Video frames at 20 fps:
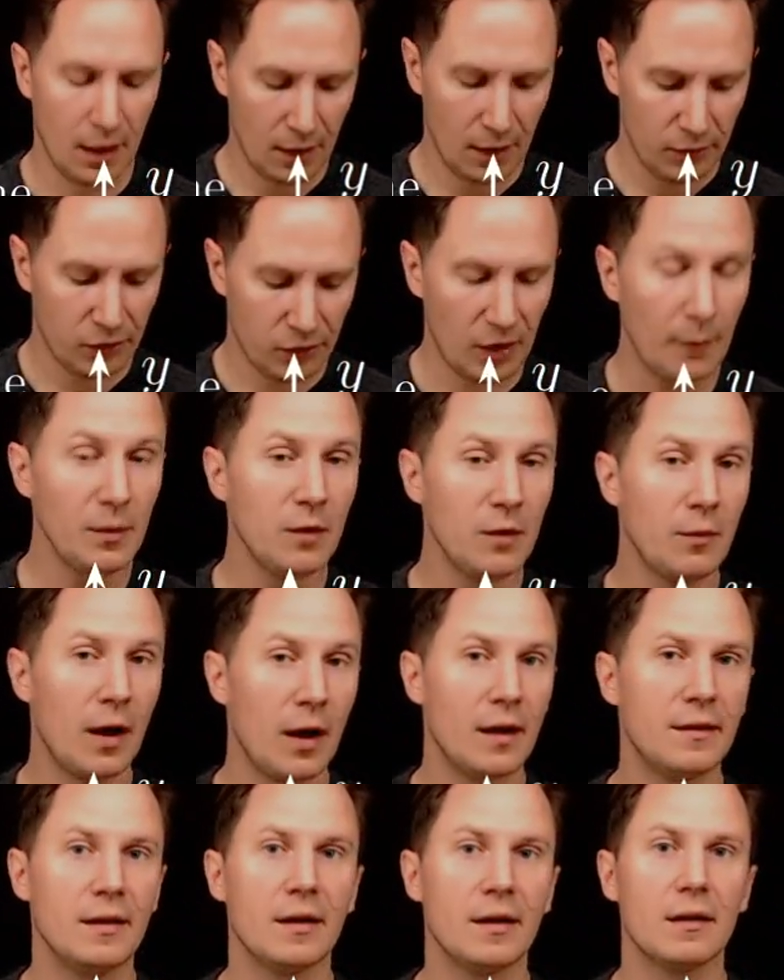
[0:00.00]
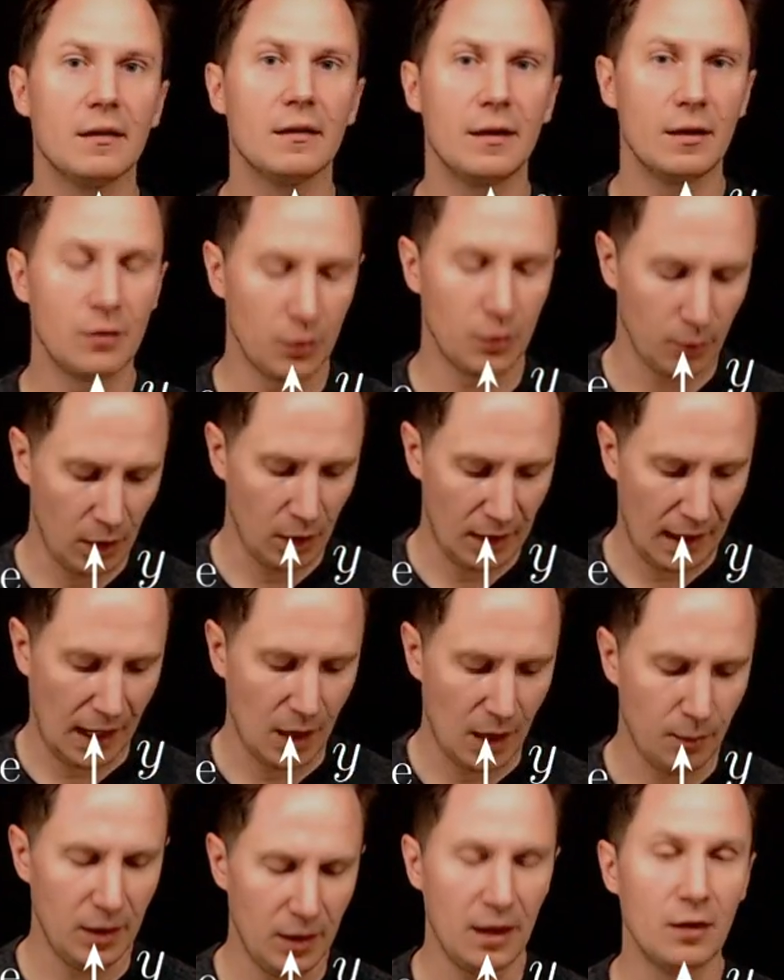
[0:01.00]
subdividing the interval
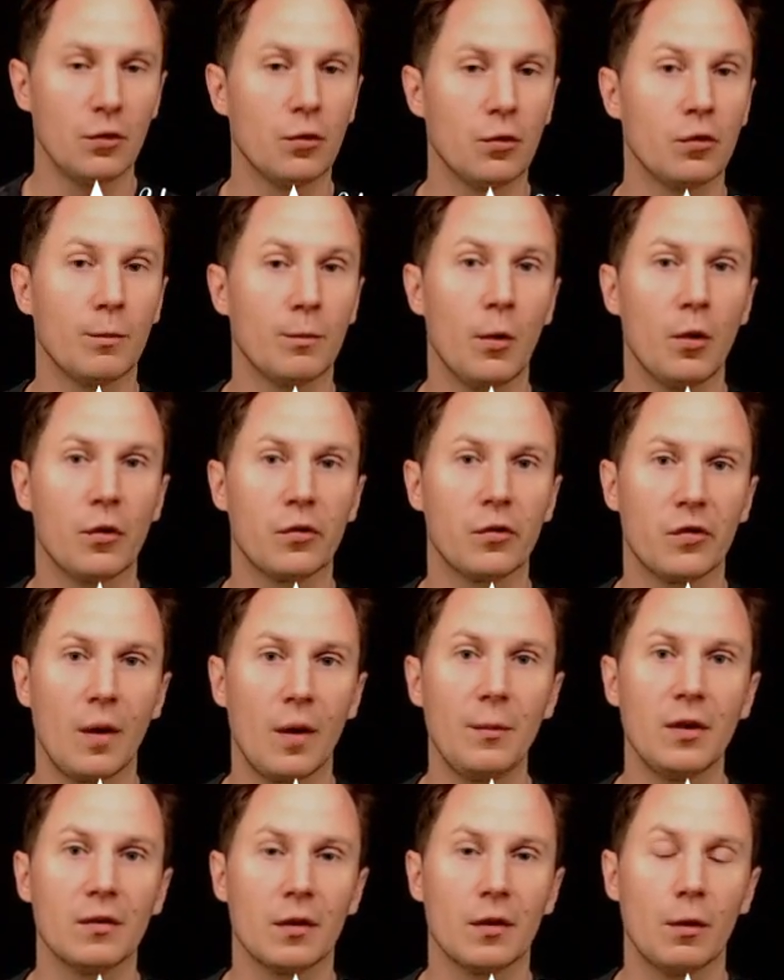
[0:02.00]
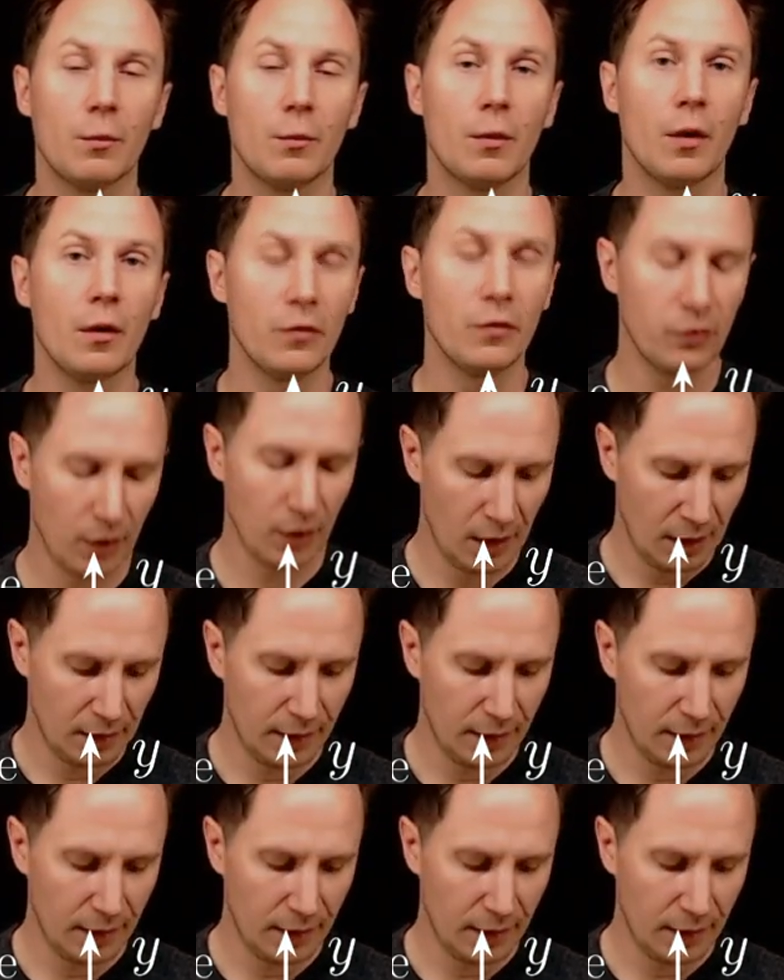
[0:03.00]
AB into smaller subintervals,